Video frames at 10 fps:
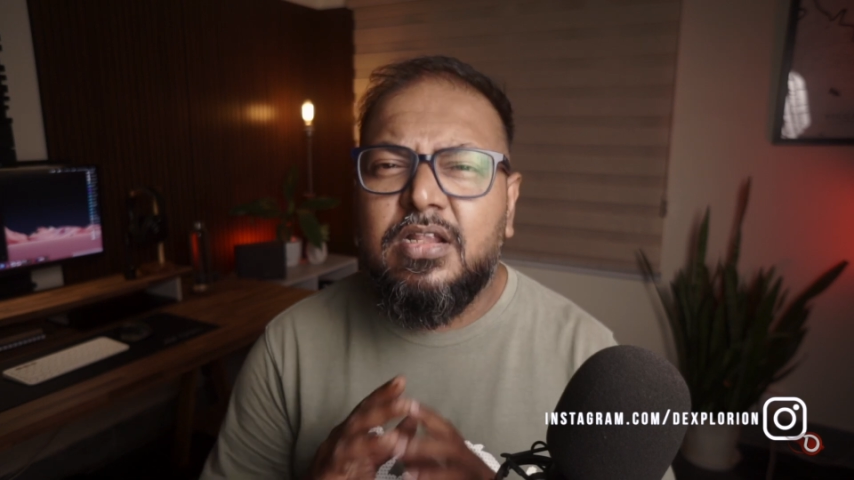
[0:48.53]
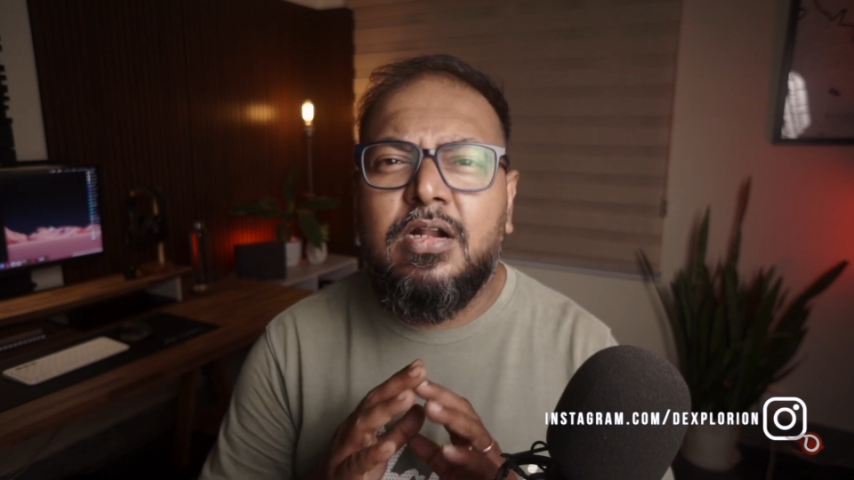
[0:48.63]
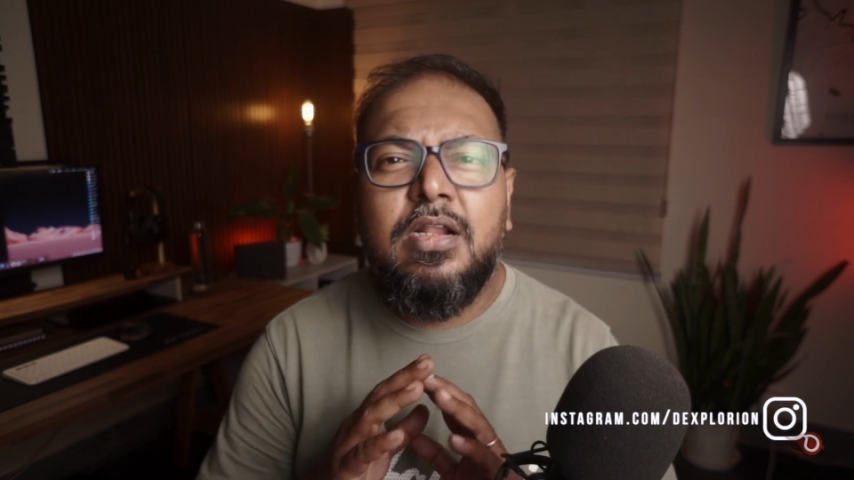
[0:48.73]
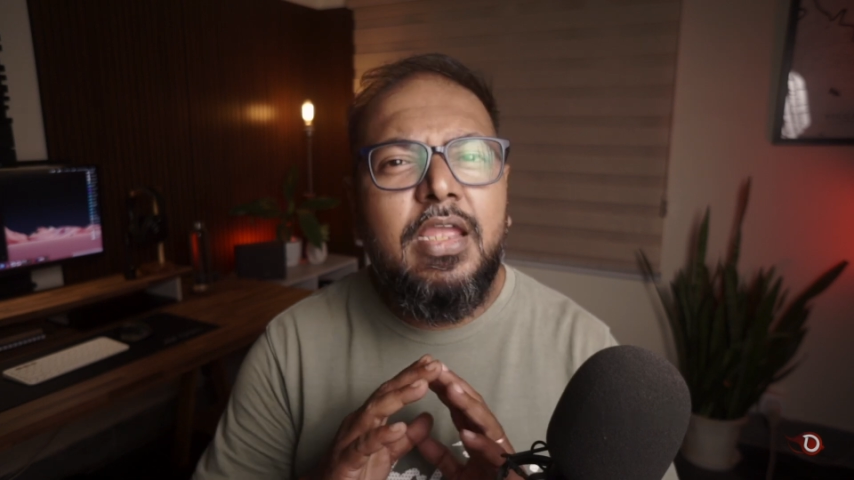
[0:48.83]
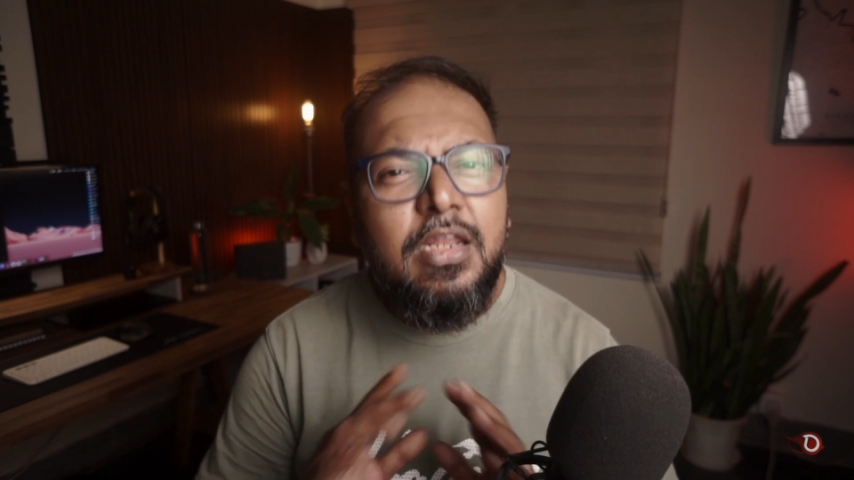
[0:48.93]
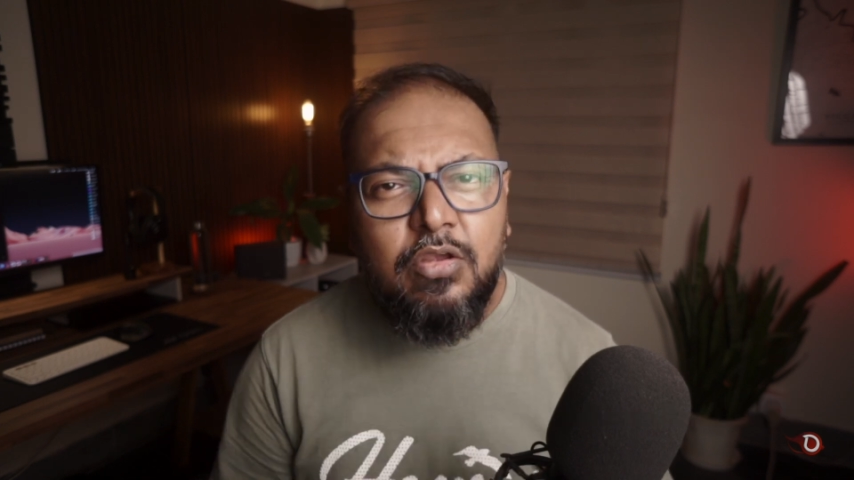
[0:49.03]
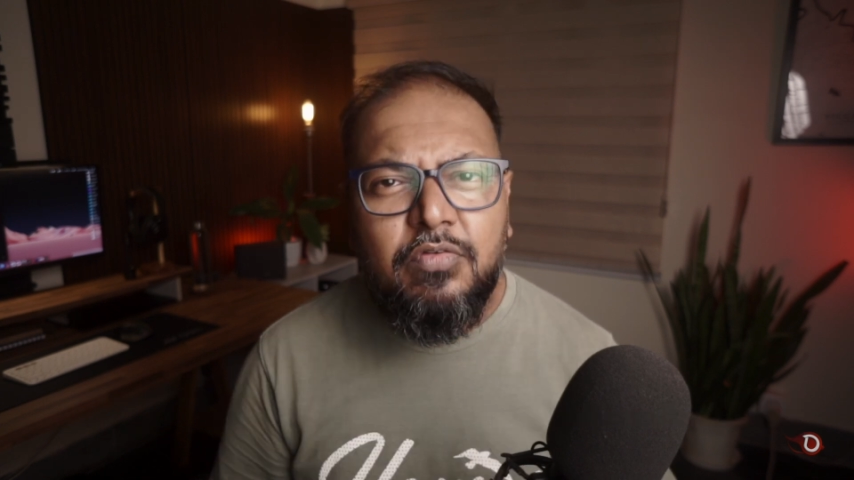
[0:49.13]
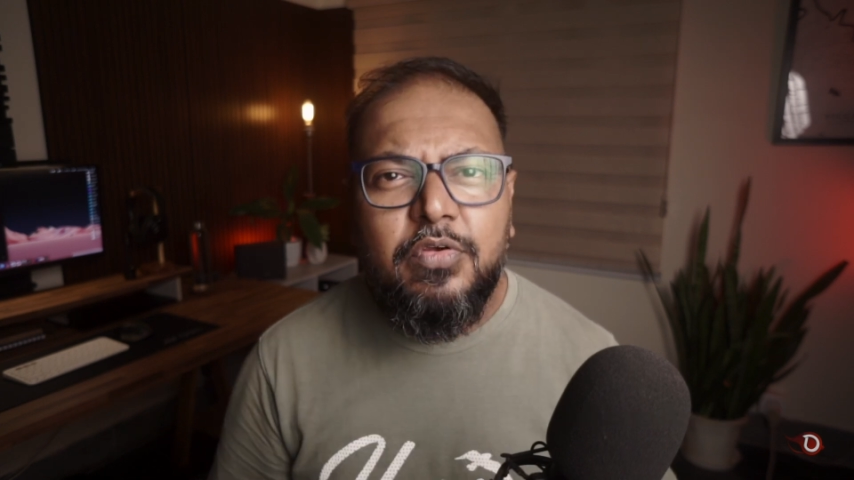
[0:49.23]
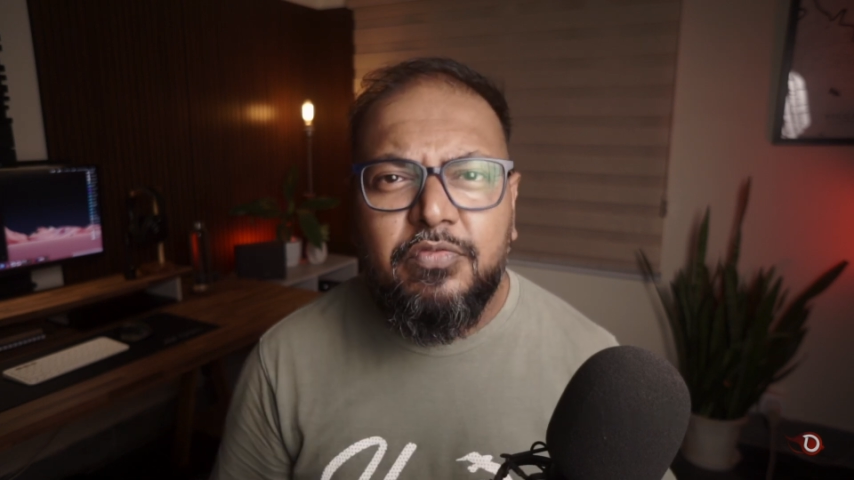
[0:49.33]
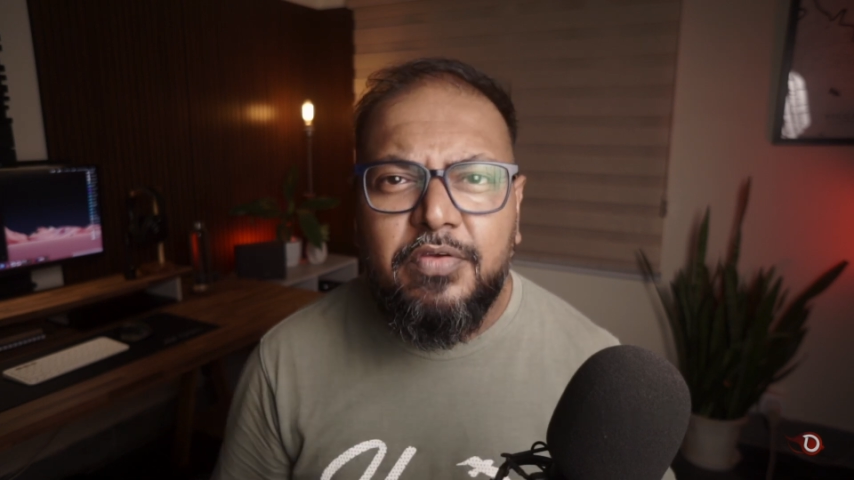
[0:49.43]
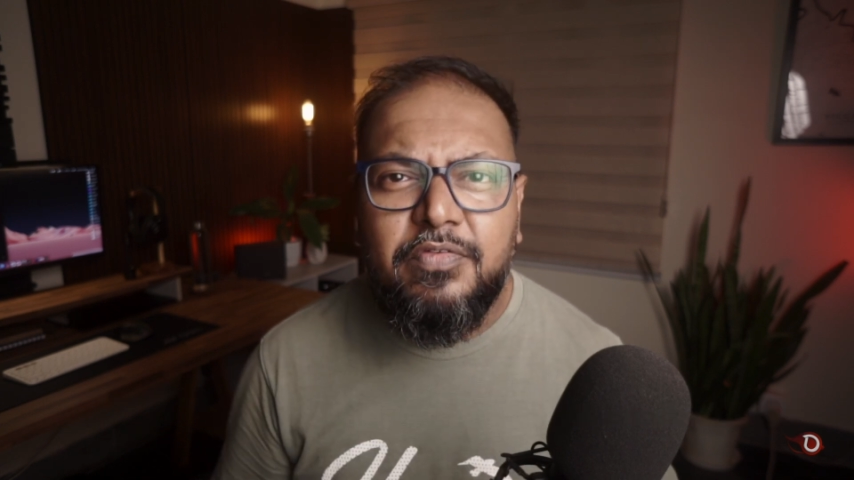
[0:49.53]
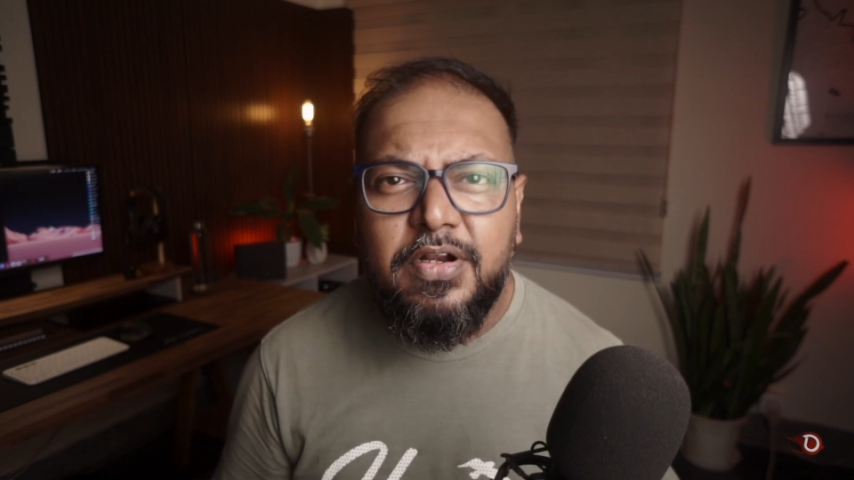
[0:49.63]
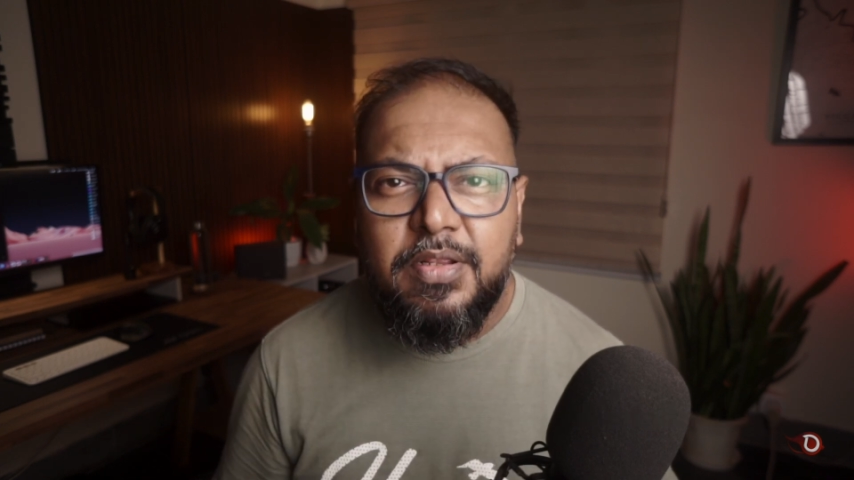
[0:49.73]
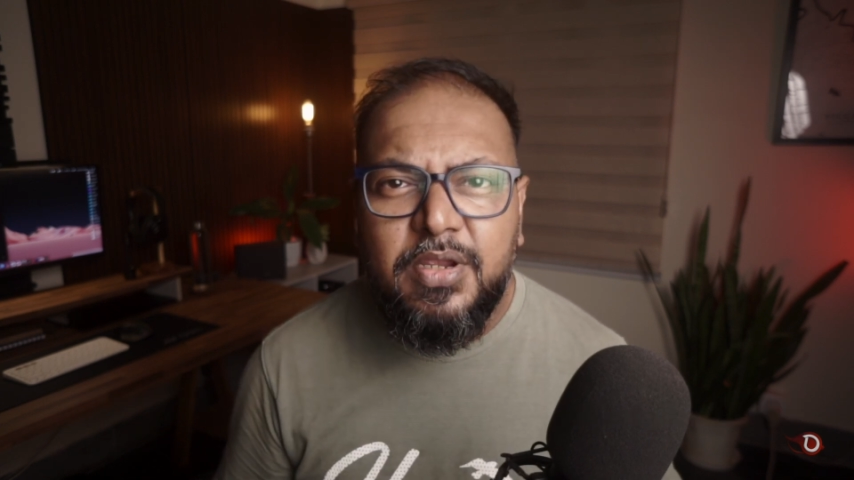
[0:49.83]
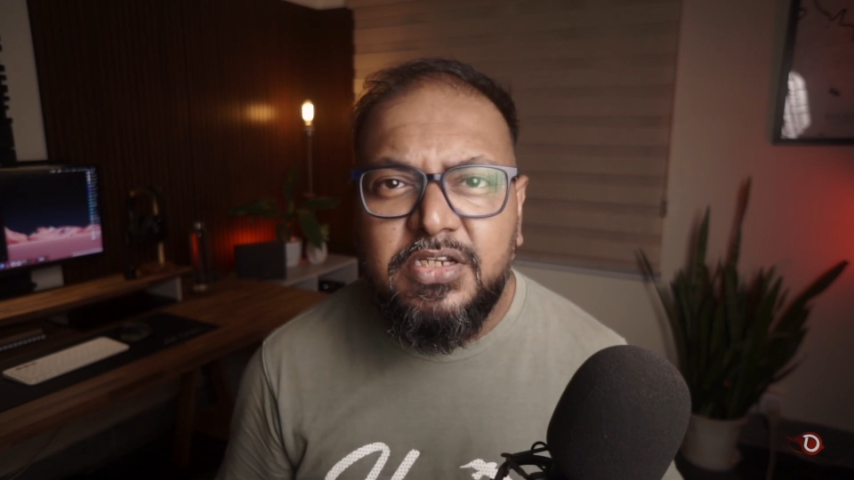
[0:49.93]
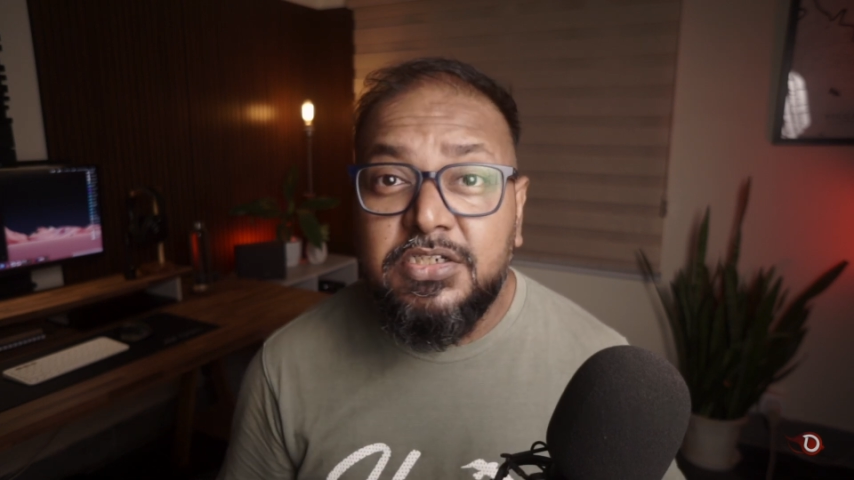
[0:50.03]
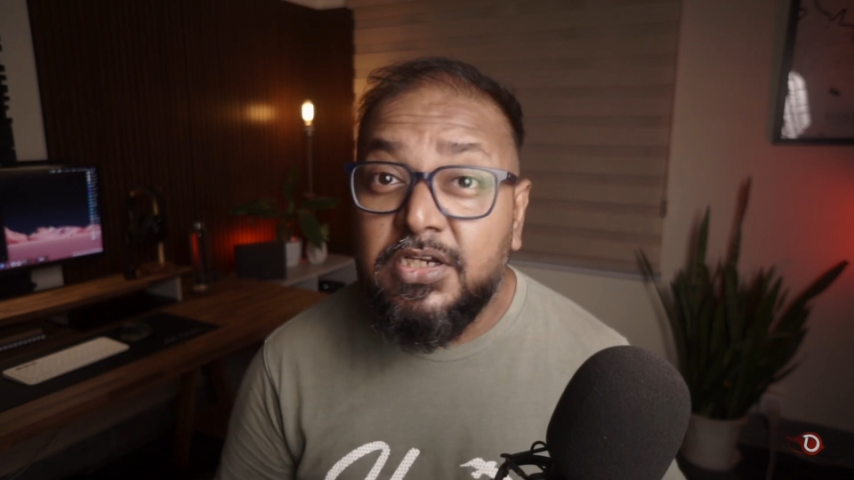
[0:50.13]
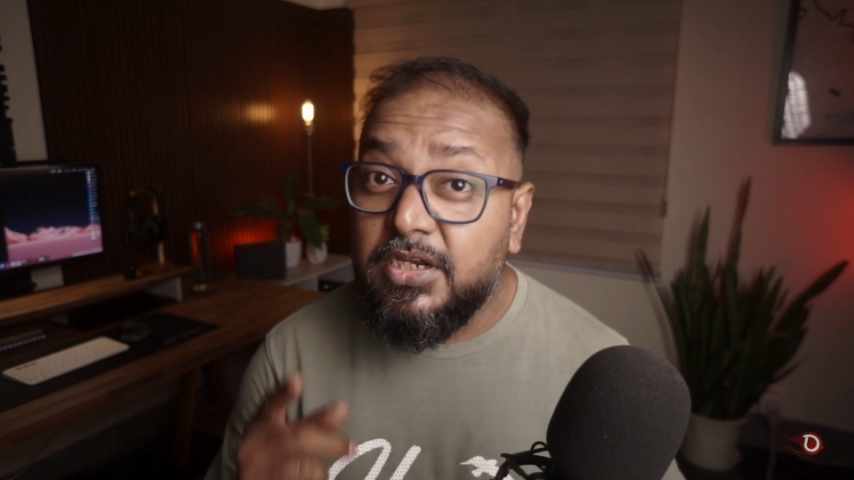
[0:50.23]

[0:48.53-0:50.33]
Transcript: turn any of your favorite image